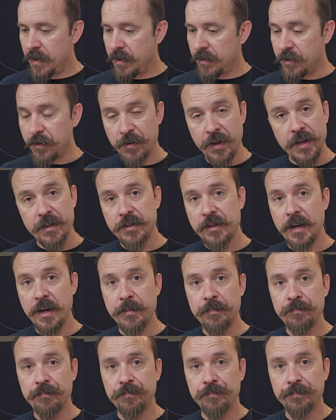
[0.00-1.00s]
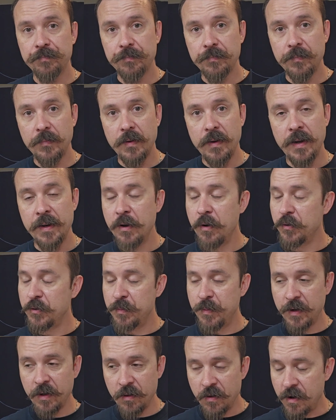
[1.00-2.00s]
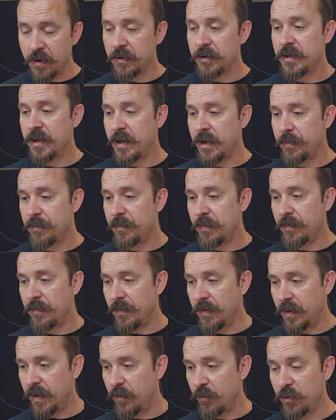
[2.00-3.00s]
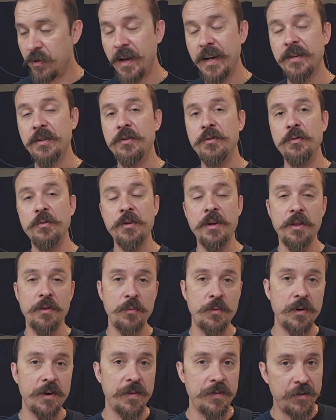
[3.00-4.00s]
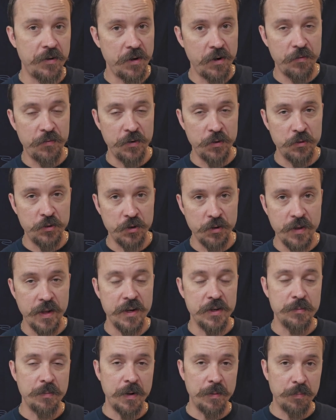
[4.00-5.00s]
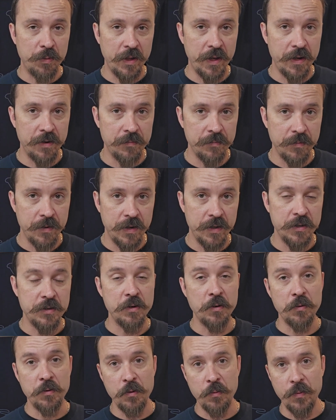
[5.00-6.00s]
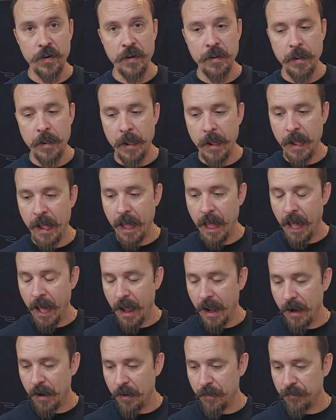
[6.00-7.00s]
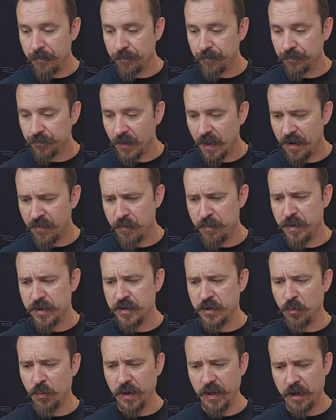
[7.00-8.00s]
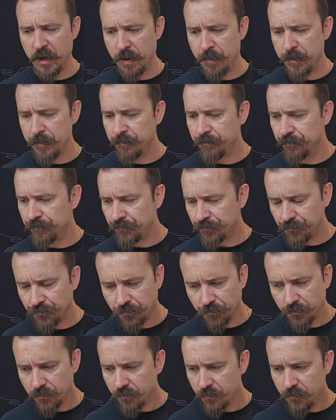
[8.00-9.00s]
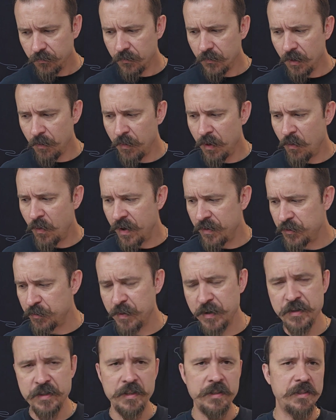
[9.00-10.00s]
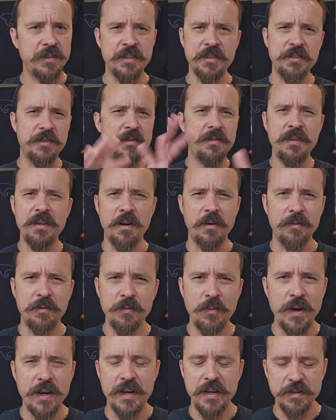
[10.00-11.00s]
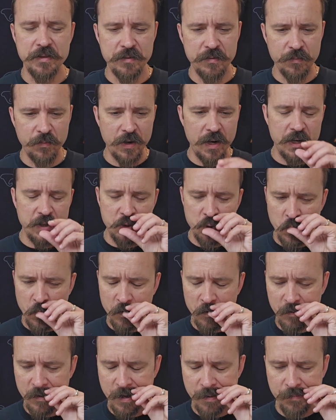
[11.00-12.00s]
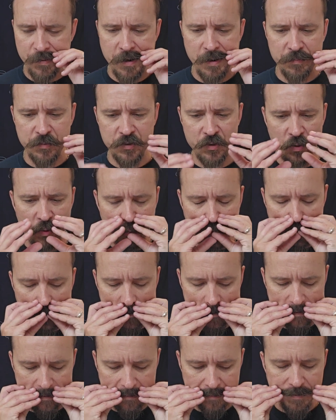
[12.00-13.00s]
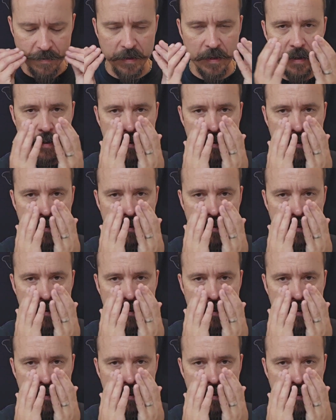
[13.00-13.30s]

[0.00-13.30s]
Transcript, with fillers: till next time, I know it's been a long time. I would like to do another one in the near future. That is my plan. I just don't know when. Um, I have a busy week coming. My wife's busy. It's just, you know, the way it is. We got school coming up soon, too, so